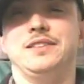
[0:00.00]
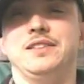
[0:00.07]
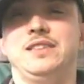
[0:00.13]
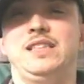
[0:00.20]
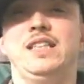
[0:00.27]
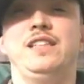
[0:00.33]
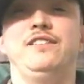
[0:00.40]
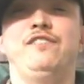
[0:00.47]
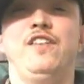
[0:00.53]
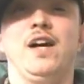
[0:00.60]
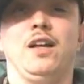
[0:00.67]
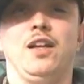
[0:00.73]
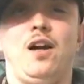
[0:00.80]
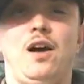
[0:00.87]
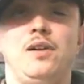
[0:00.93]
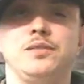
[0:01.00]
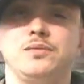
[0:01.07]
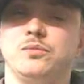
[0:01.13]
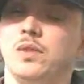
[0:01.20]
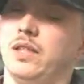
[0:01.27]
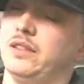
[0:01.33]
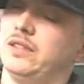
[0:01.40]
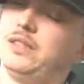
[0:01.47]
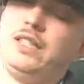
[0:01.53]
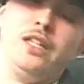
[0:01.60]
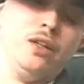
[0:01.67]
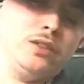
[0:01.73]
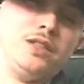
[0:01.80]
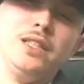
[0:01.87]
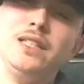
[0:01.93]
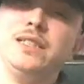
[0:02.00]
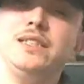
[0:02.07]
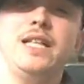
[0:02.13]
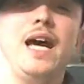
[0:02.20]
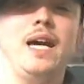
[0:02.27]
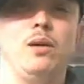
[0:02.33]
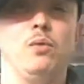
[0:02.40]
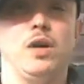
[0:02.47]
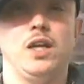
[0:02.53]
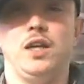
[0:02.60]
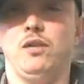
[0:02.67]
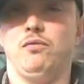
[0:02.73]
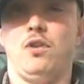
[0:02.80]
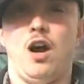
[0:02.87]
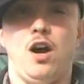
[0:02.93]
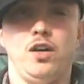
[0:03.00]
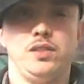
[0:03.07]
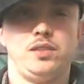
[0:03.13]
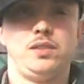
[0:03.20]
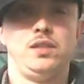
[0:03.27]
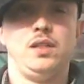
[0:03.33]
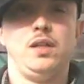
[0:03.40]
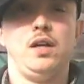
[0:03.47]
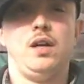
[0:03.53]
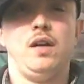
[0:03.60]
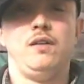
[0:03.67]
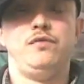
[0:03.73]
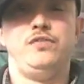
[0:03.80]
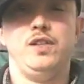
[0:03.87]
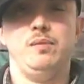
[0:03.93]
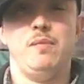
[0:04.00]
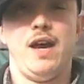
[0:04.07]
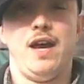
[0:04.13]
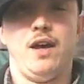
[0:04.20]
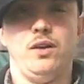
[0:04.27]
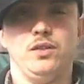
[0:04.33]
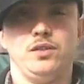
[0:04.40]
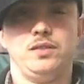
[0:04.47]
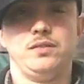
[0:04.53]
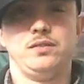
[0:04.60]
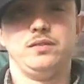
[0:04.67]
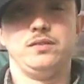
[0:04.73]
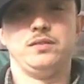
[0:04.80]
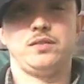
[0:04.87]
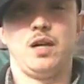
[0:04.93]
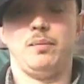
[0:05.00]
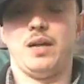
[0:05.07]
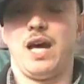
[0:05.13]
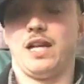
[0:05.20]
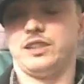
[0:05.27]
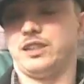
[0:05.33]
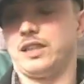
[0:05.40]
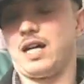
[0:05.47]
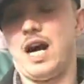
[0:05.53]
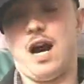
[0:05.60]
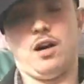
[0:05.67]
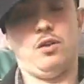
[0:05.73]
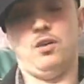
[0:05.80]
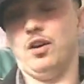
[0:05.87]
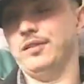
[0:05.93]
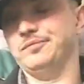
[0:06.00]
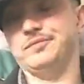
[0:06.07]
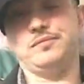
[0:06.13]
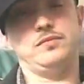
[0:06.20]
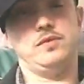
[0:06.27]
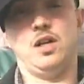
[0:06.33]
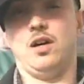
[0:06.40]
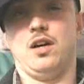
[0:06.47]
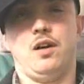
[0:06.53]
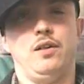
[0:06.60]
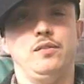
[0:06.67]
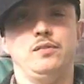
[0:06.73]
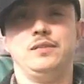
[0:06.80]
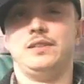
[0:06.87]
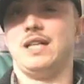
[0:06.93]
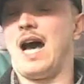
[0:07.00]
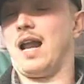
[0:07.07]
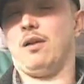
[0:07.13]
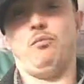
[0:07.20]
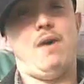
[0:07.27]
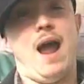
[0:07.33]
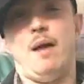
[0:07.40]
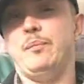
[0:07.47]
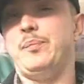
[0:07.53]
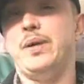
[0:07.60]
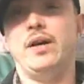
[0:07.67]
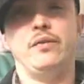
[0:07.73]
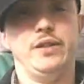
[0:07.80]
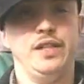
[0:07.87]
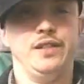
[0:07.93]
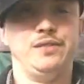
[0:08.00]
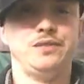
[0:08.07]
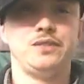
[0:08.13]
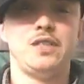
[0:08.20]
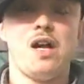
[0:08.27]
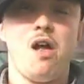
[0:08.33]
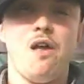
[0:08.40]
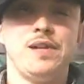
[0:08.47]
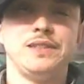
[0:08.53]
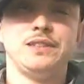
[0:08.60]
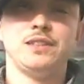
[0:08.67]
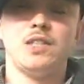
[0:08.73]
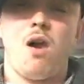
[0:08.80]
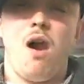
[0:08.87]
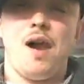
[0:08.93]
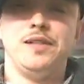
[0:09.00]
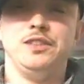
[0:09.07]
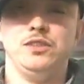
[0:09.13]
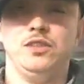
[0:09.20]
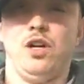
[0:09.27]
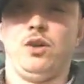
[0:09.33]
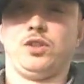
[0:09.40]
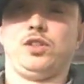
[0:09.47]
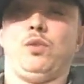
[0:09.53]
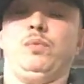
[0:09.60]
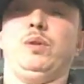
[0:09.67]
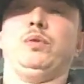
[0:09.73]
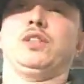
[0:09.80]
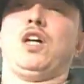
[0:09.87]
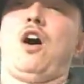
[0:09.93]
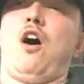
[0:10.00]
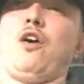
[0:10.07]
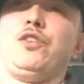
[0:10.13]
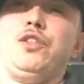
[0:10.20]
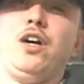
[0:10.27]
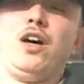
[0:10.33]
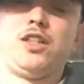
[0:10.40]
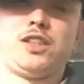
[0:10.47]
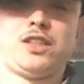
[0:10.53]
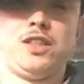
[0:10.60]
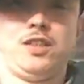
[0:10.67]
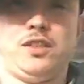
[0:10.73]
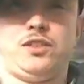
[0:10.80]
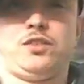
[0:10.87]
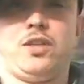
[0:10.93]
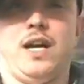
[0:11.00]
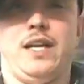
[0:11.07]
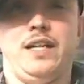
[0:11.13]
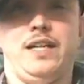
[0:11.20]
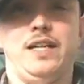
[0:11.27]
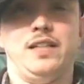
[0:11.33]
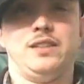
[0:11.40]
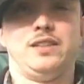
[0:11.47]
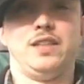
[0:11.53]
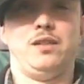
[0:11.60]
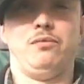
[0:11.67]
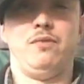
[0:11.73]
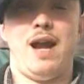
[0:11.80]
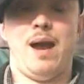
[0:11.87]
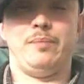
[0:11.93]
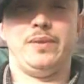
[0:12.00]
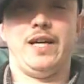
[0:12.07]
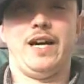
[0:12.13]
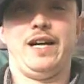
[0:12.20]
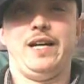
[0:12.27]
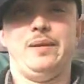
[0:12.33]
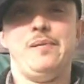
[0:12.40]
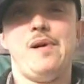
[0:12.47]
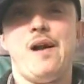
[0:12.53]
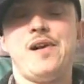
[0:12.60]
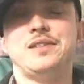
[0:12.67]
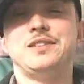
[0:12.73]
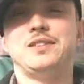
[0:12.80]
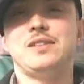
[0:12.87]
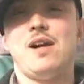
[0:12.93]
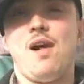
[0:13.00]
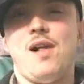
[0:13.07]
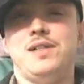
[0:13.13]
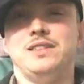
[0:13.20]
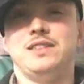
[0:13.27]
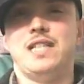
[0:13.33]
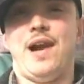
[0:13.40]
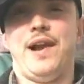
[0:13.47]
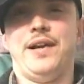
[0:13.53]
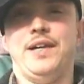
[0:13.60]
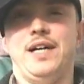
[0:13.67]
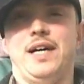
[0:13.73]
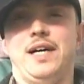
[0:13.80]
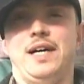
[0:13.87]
D-Villa, one of still to this day one of the rawest females coming out of Chicago, out of rap period. You know, so we was all youngsters trying to get into the rap game, and